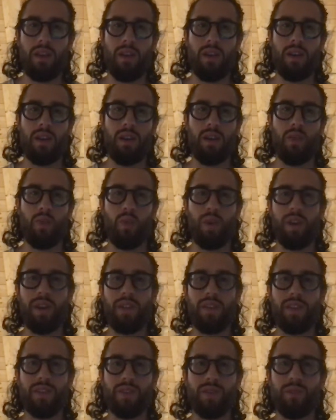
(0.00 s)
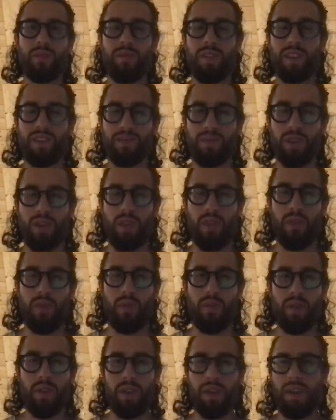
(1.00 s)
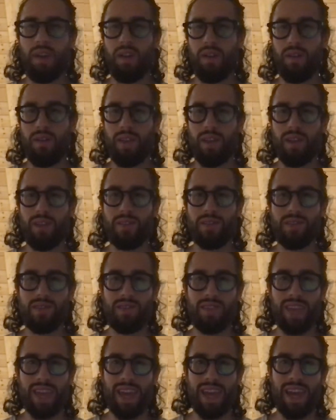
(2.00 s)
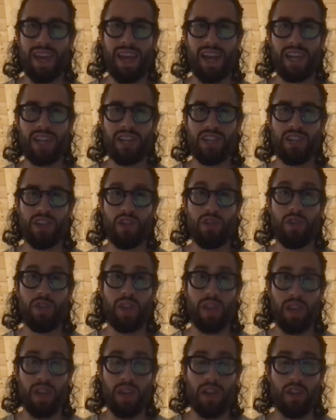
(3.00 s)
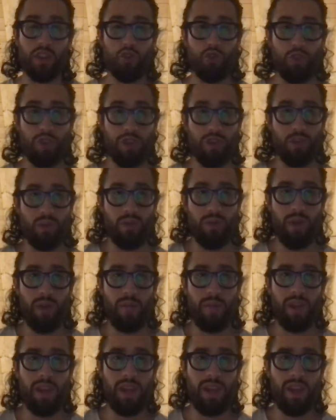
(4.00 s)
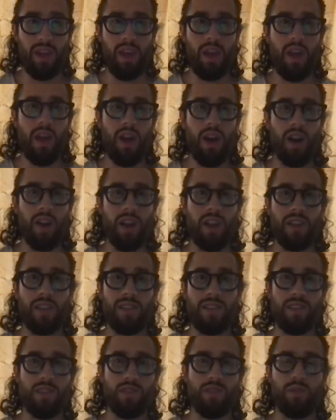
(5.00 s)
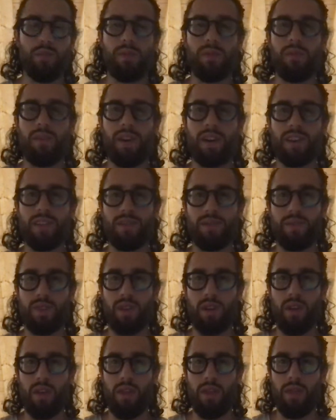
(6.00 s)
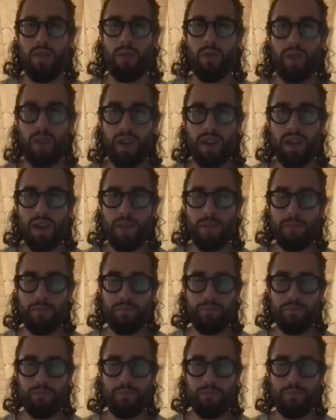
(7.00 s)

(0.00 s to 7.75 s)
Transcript: Where the supervisory authority fails to take action, you can get a judicial remedy against the supervisory authority,